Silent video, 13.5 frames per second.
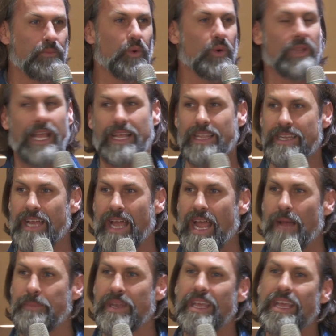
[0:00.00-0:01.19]
more likely to
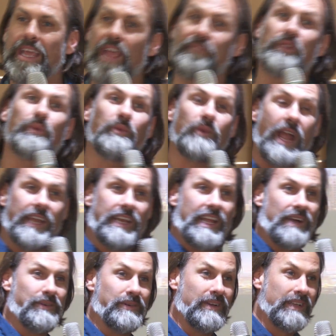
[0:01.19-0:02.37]
happen if you write it
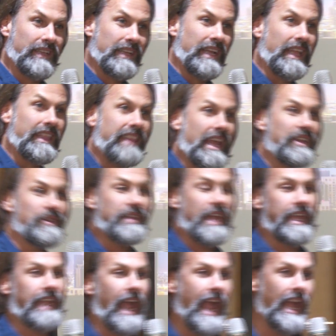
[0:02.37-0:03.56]
out, then you
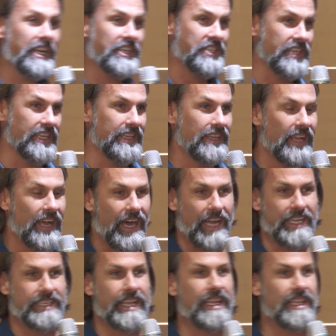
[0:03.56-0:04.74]
take action on
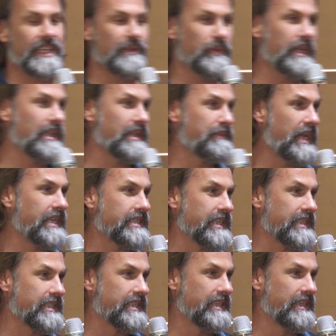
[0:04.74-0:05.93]
a daily and weekly
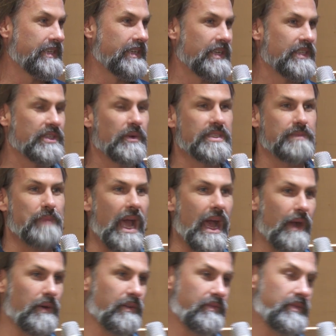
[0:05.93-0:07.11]
basis. So it's
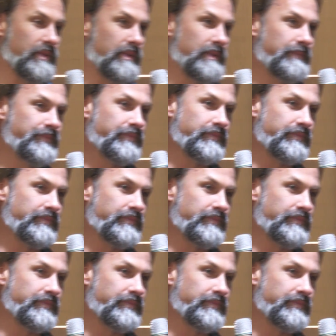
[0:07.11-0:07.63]
powerful.